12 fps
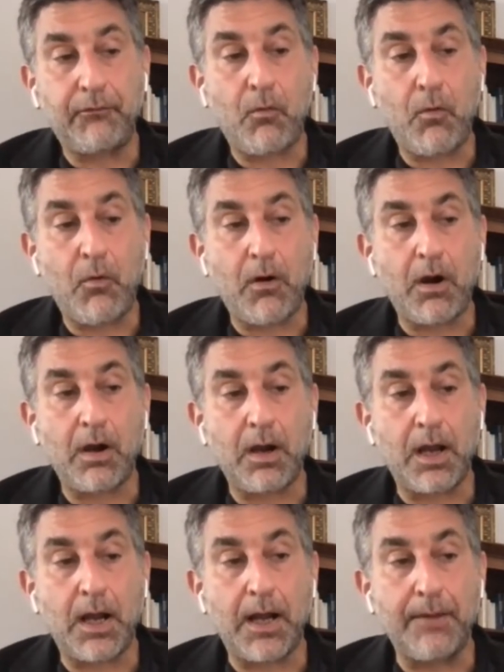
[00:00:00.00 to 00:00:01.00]

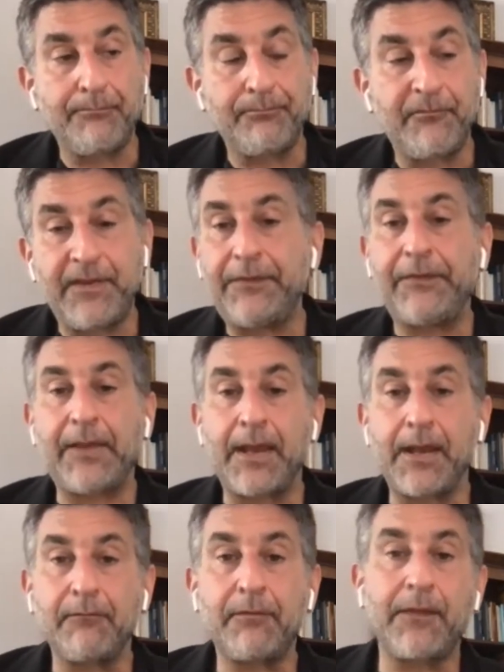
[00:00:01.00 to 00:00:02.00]
for
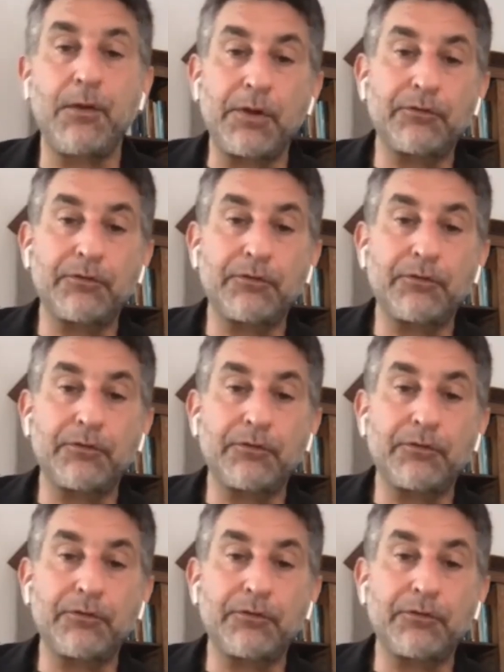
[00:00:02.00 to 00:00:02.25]
FinCEN and for the U.S.